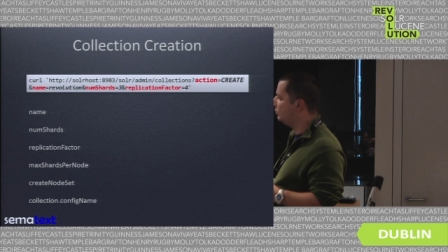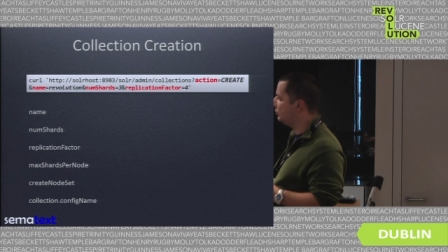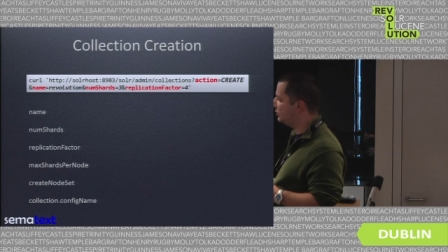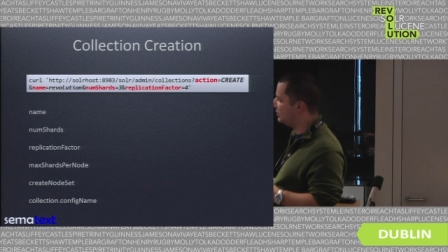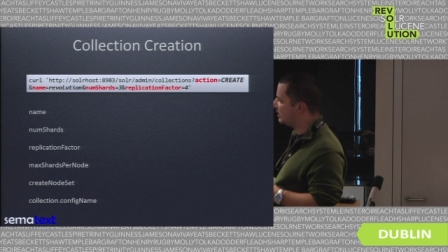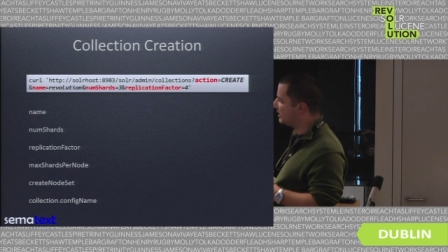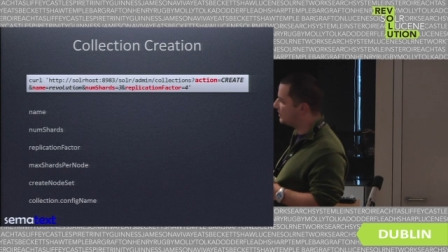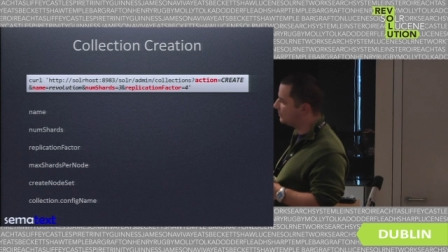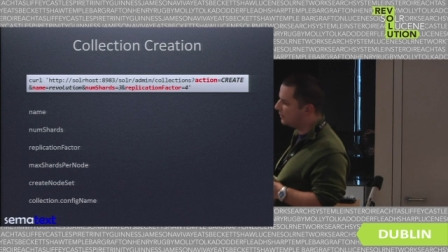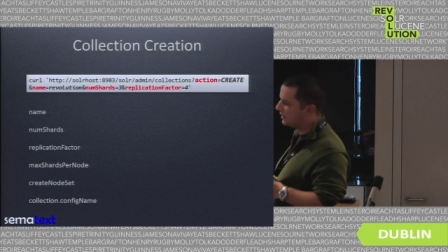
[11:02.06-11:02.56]
we
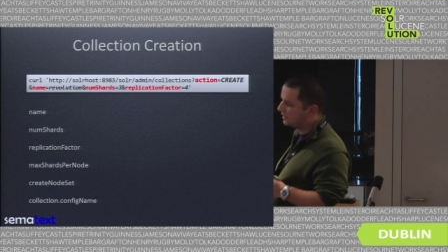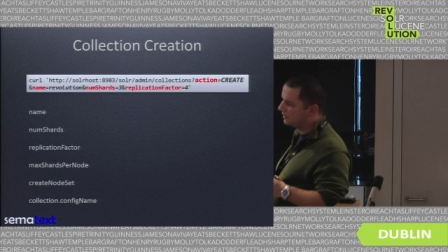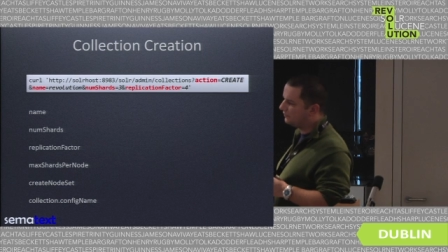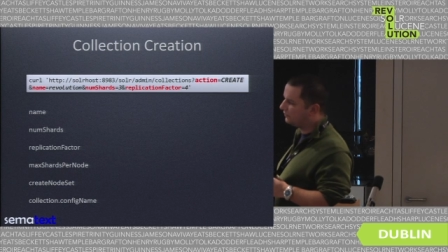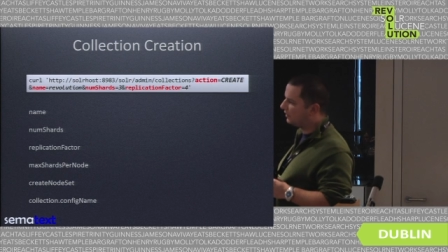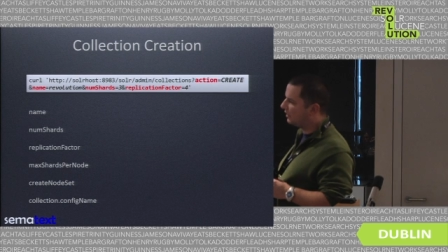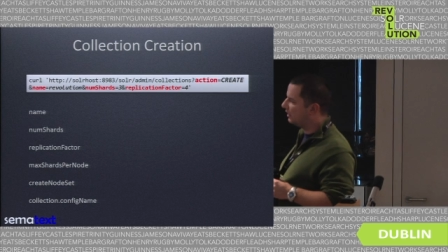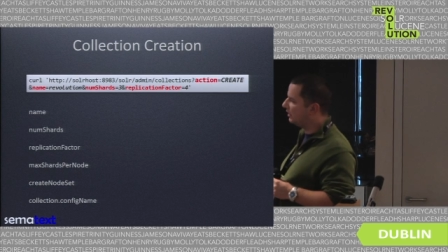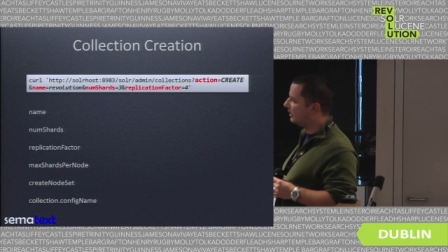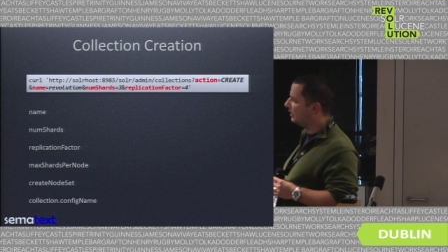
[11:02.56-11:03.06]
just
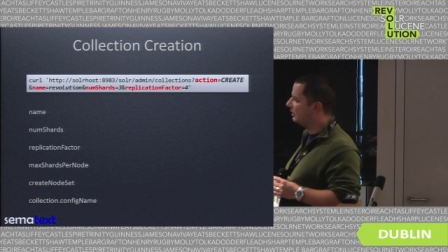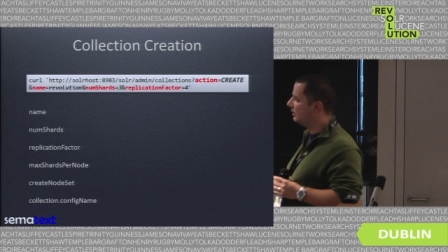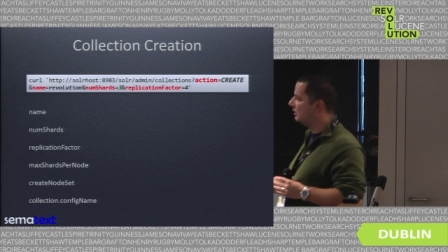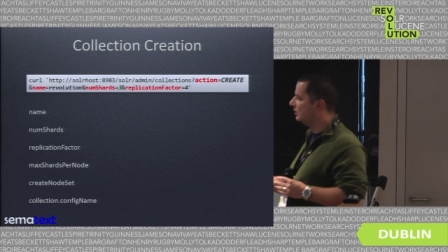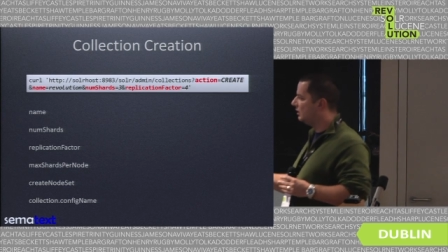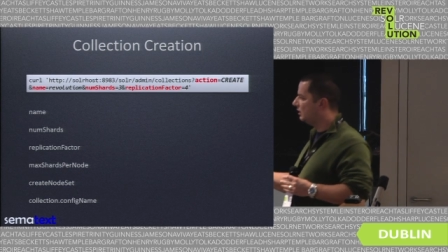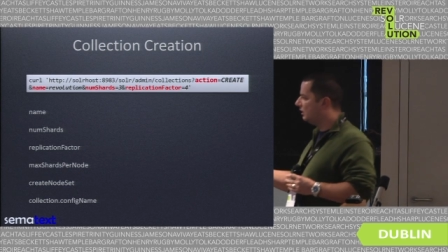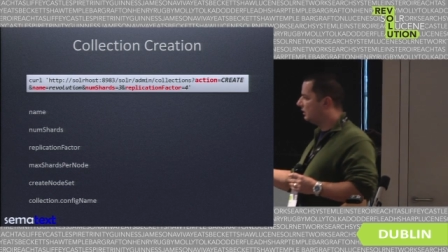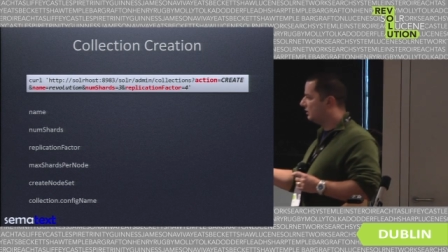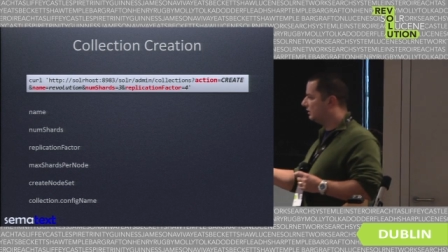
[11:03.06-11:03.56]
specify
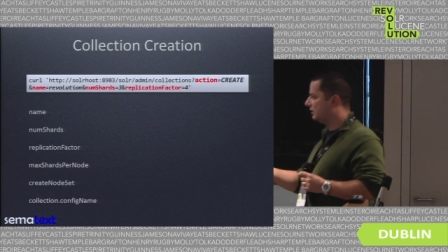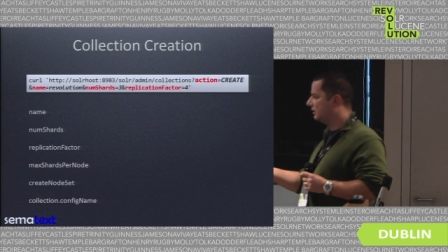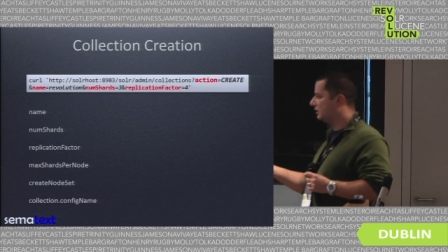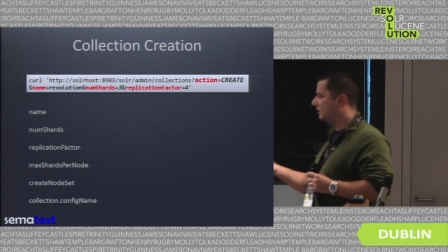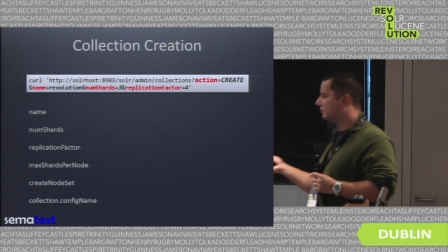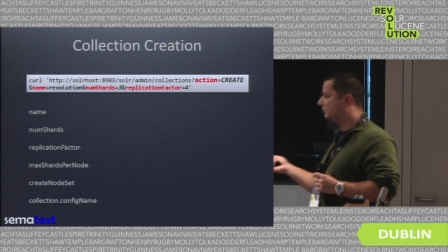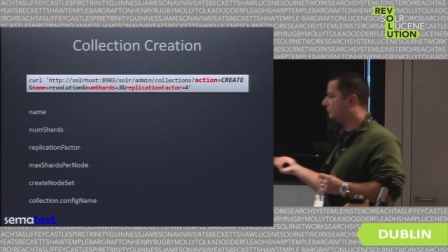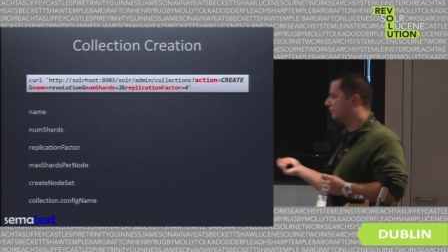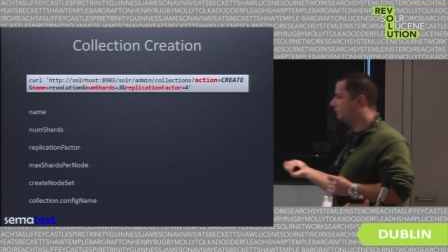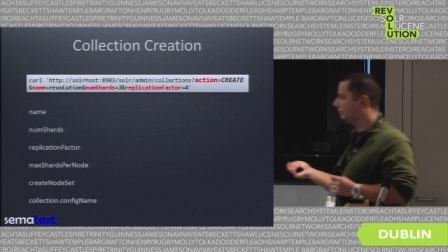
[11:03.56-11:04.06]

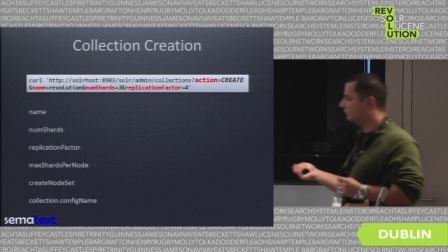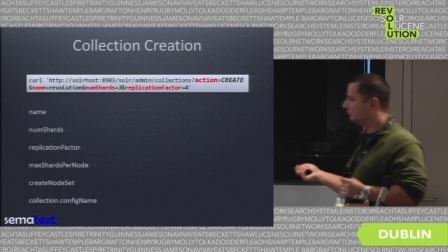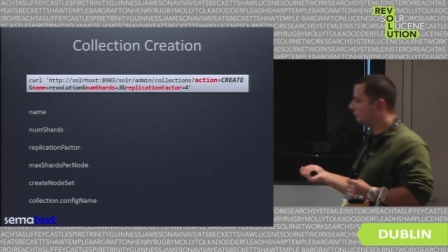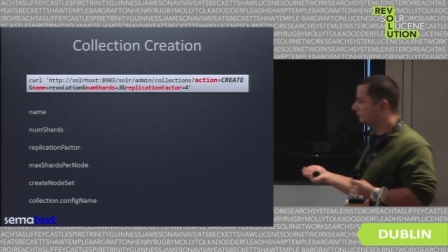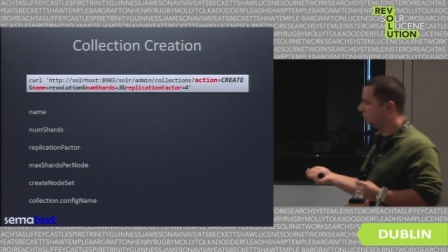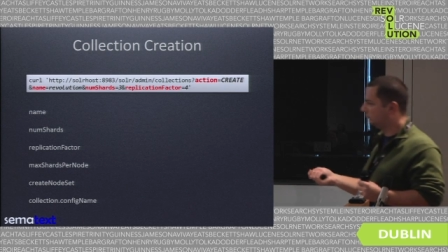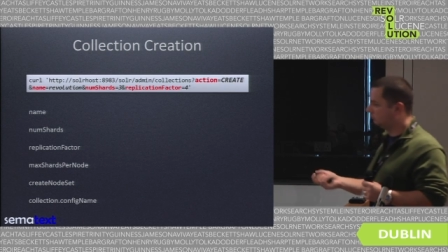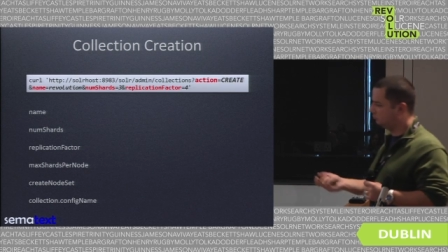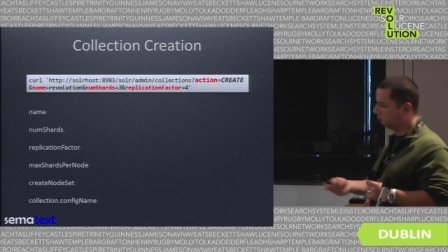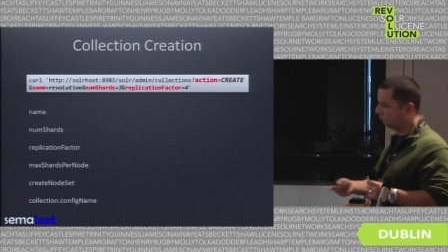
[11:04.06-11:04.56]
the
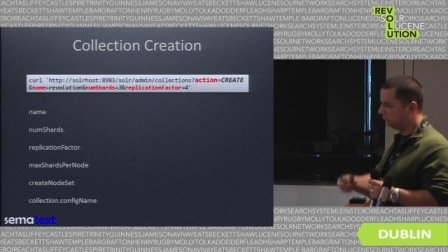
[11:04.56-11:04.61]
um,